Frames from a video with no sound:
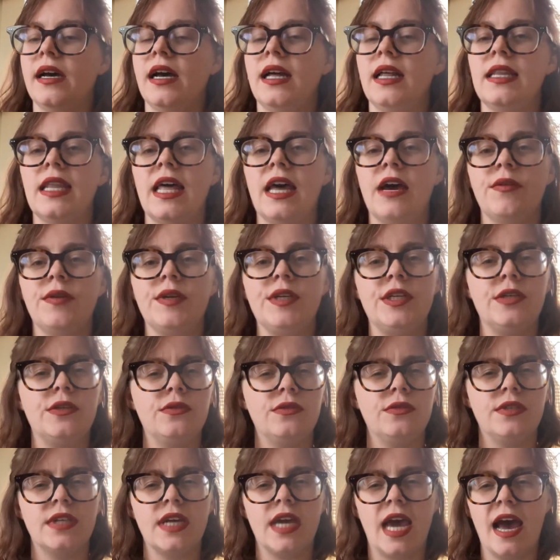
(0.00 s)
allowing
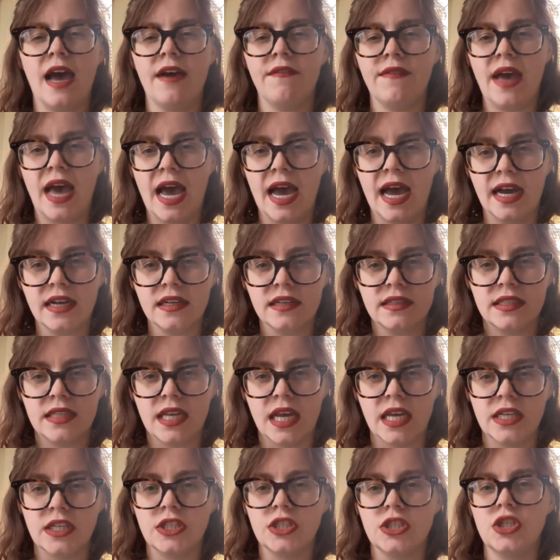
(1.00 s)
you to have
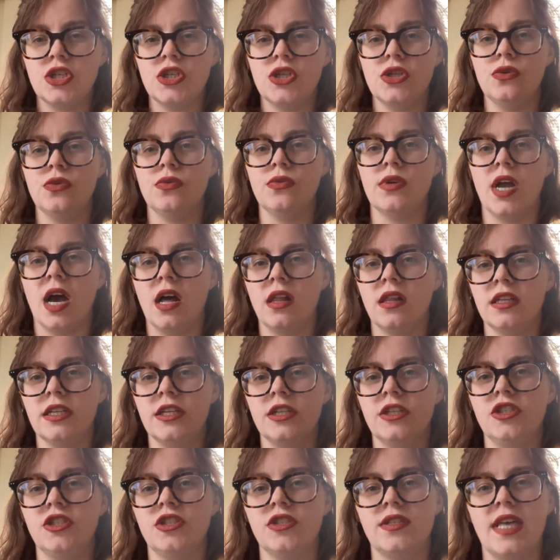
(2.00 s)
access to
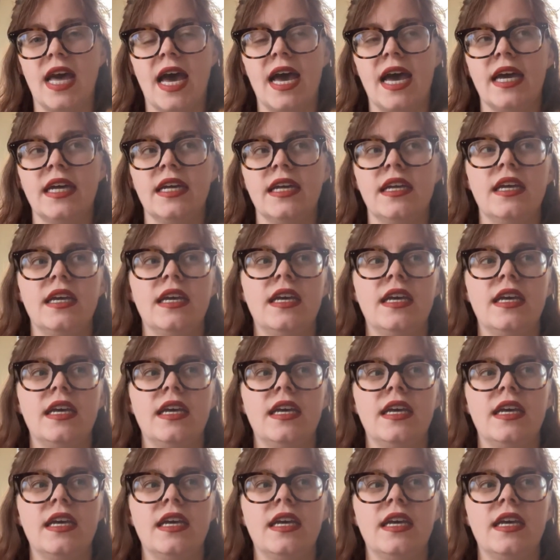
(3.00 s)
knowledge that